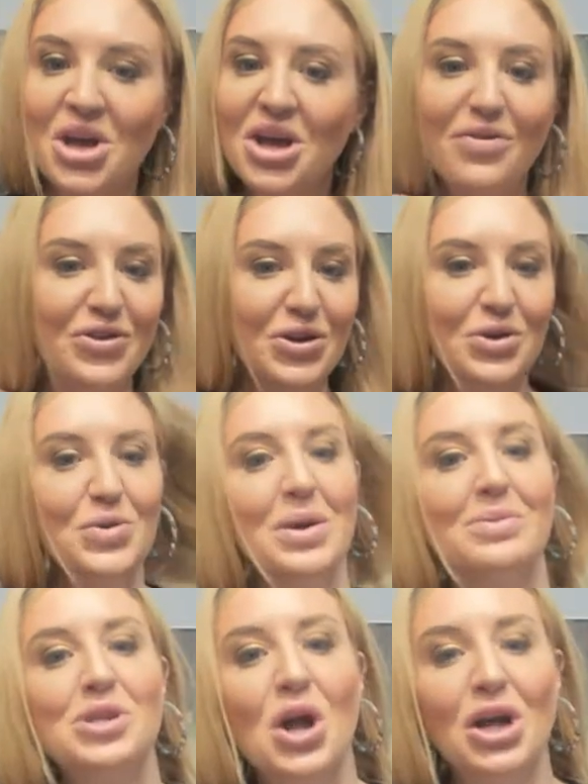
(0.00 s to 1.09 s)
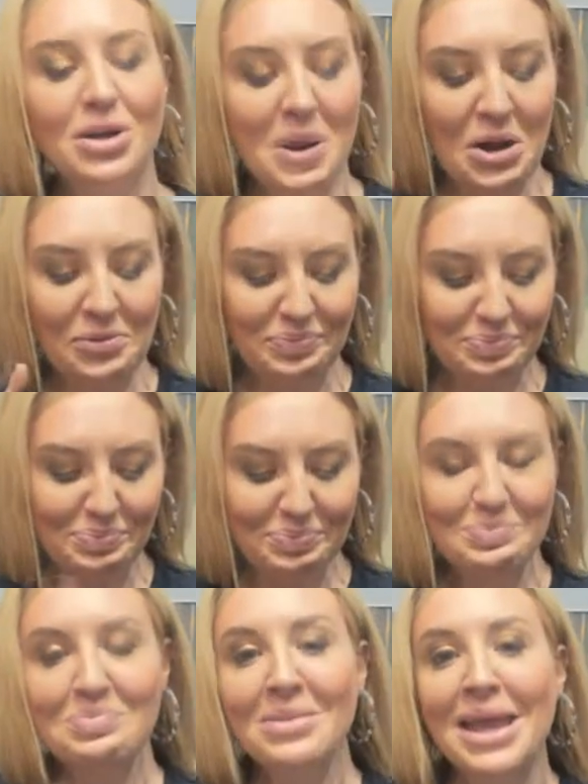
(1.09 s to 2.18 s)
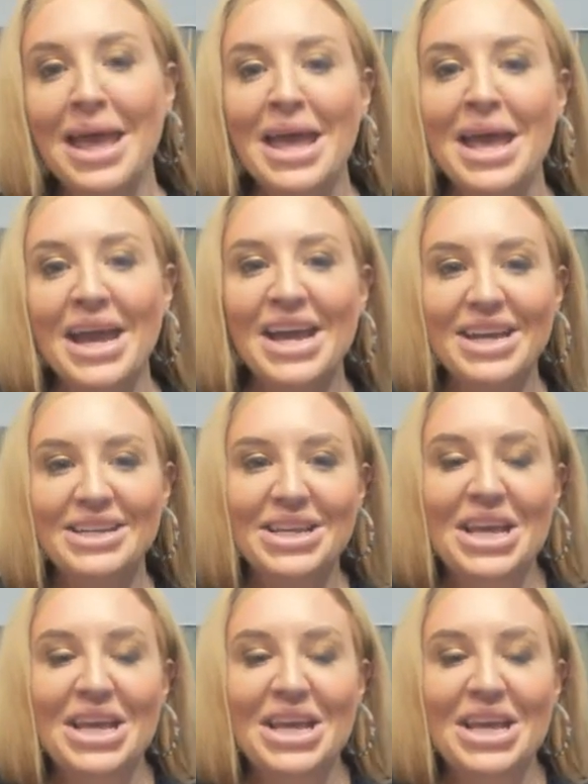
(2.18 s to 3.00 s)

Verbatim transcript: If you don't know what I'm talking about, it,